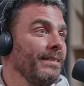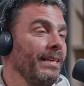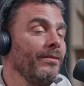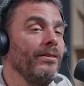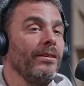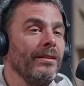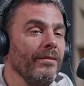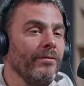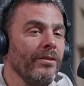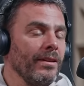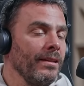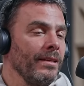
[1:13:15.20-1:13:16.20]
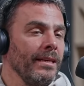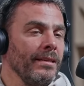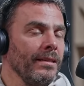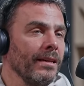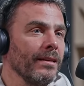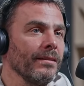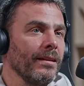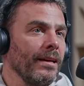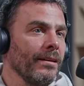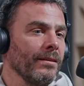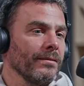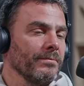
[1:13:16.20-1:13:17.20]
And within India,
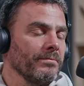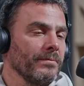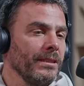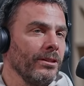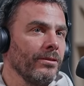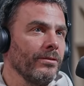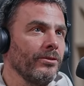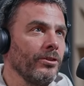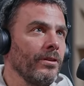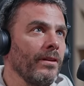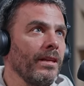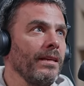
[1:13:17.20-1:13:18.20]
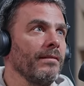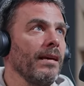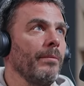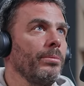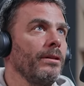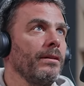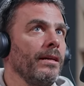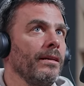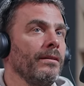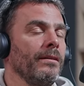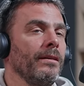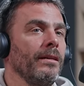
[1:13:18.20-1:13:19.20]
there are you know certain things happened
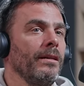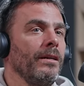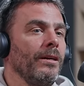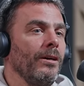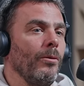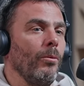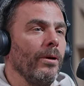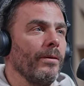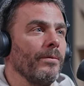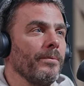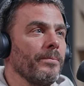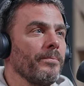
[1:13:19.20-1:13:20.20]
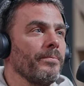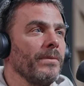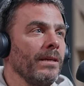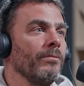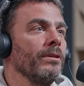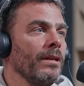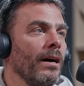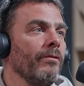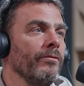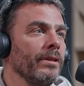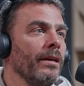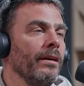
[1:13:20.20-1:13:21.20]
there. This was in Vrindavan. in Vrindavan,
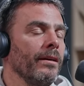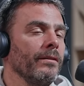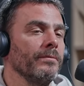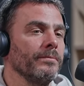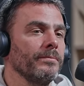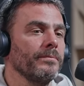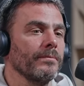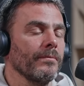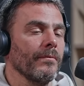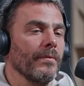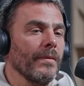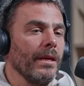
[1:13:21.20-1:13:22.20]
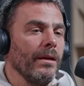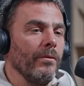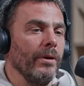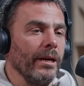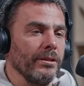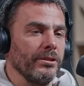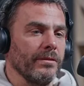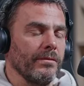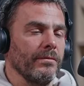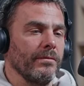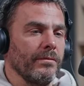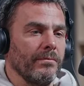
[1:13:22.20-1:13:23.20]
Vrindavan yeah, yeah, yeah, Where I just,
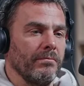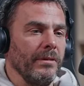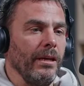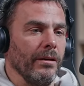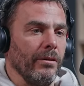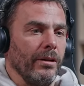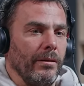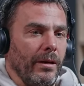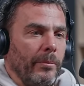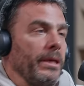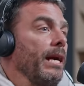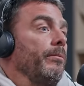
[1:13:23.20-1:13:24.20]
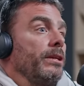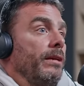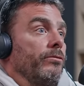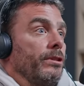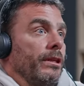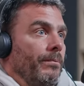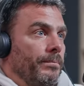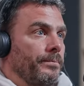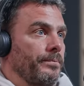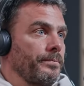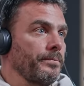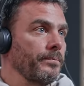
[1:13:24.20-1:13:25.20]
you know, I, I became a devotee.
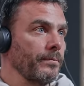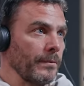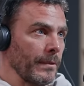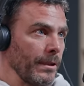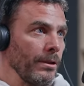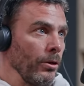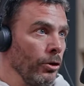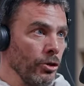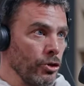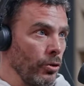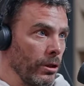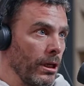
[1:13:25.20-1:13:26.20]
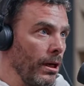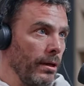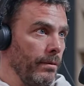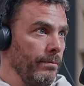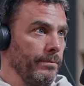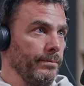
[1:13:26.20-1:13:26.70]
Yeah. On a shortcut.